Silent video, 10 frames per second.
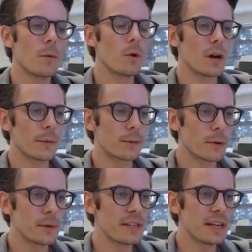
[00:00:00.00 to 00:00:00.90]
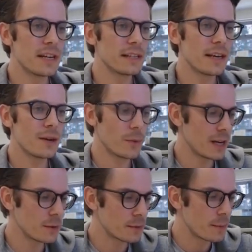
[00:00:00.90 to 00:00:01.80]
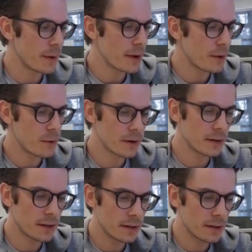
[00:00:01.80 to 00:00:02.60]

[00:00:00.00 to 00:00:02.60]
What kind of property is it? When it was built?